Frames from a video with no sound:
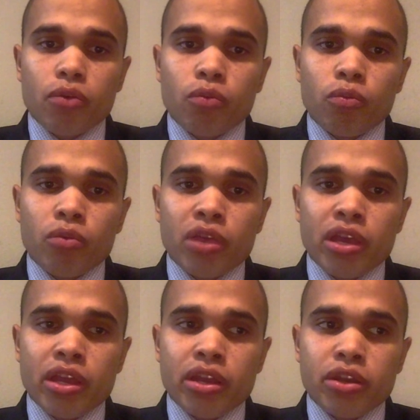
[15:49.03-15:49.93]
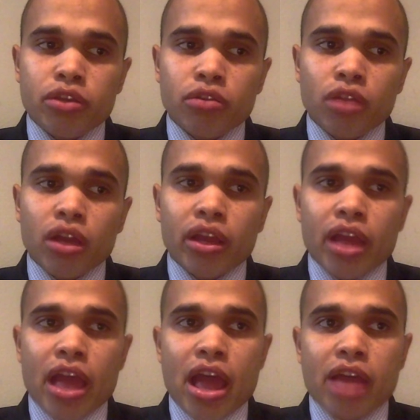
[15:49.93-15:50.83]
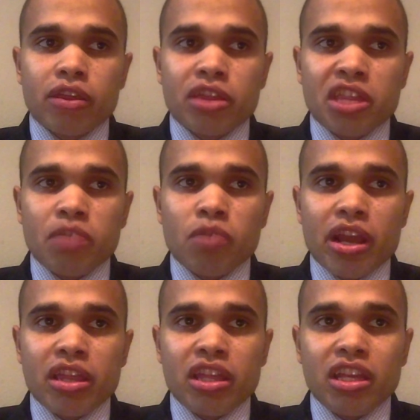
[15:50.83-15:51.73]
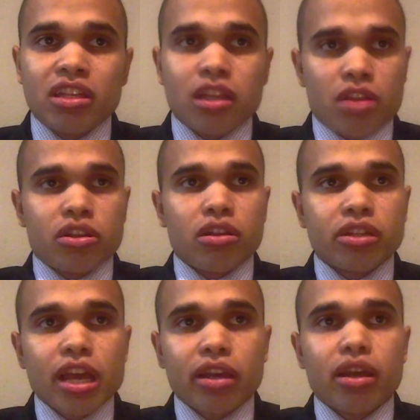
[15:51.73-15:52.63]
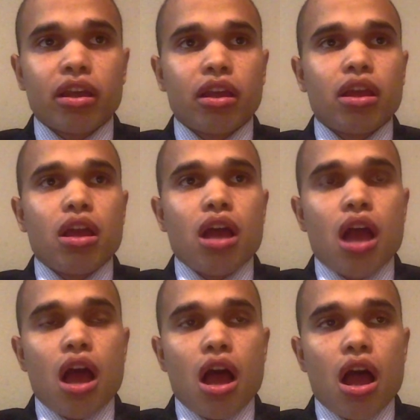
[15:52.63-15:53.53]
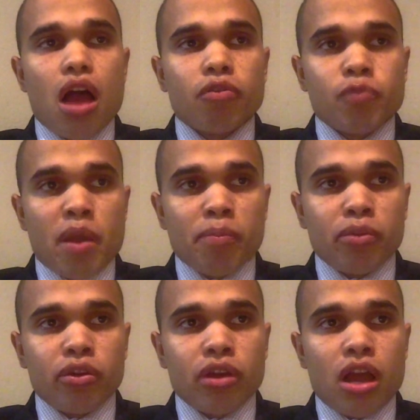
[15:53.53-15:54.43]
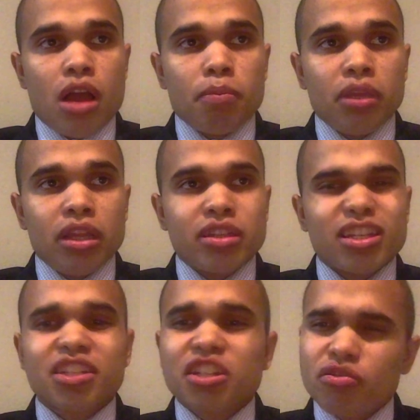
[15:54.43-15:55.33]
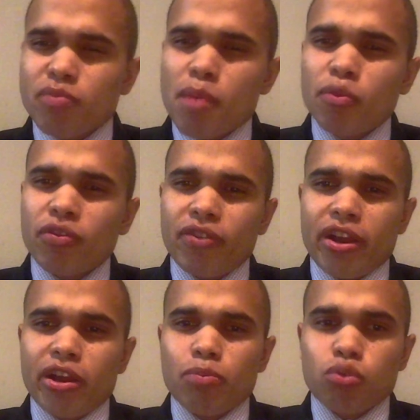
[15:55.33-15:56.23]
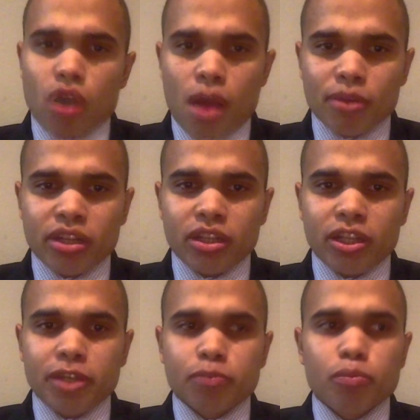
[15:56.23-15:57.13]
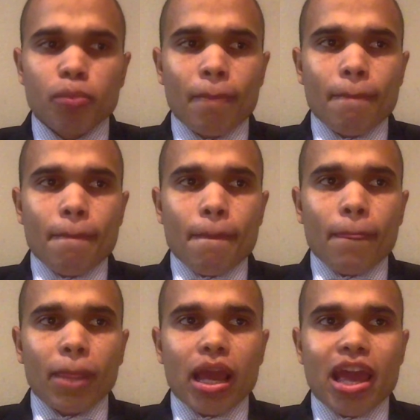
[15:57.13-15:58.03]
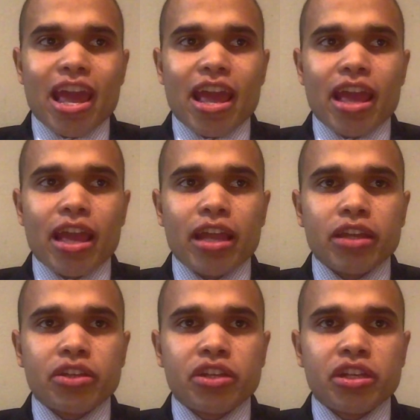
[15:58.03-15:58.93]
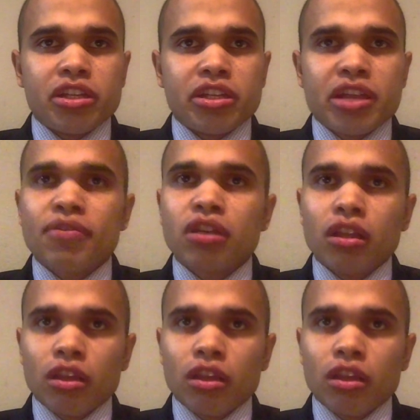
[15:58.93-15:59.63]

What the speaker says: when you look at the way the Tlaxcalteca remember Melince, she's remembered very prominently, and she's given a